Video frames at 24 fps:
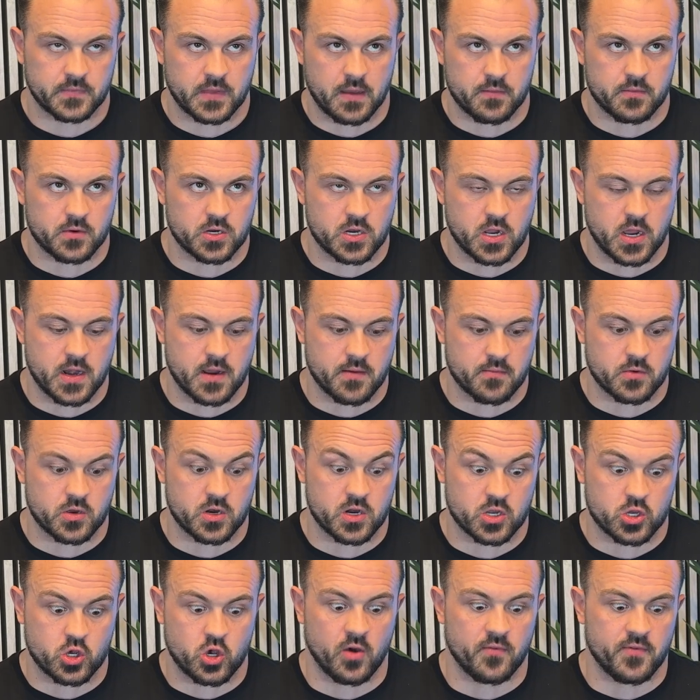I'm
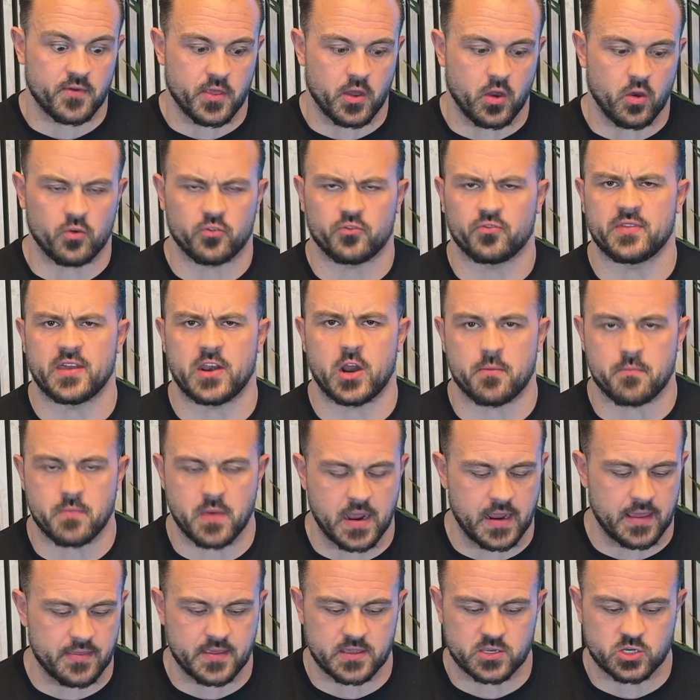gonna cover those. They're not
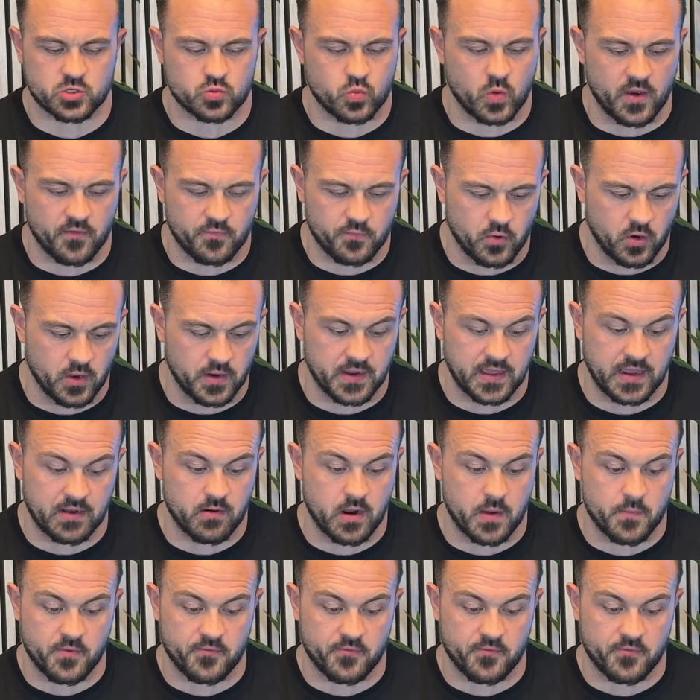mine, they're just what I've put on here, right?